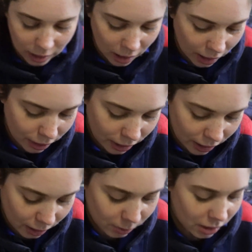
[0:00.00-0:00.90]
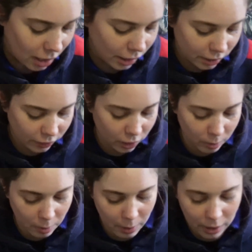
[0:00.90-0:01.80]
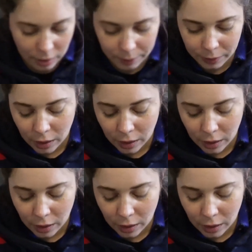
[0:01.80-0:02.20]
I think I'm starting to feel a bit better.